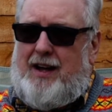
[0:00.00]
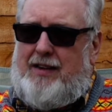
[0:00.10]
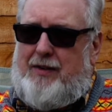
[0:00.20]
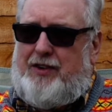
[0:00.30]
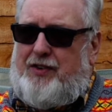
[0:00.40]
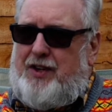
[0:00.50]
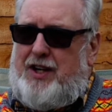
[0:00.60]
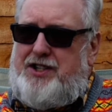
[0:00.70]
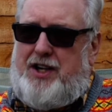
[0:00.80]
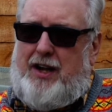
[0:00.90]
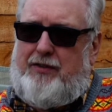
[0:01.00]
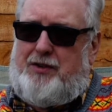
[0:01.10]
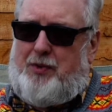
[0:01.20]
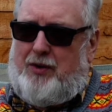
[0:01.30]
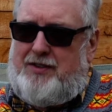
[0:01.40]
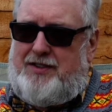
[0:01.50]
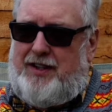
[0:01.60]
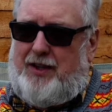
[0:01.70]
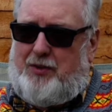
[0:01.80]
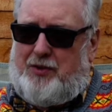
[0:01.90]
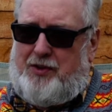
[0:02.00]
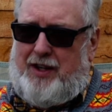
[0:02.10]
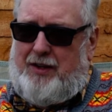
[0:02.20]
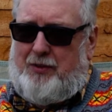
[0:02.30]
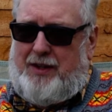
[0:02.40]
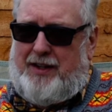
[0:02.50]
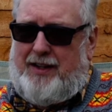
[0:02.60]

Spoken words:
And that was for a James Bond sequel thing we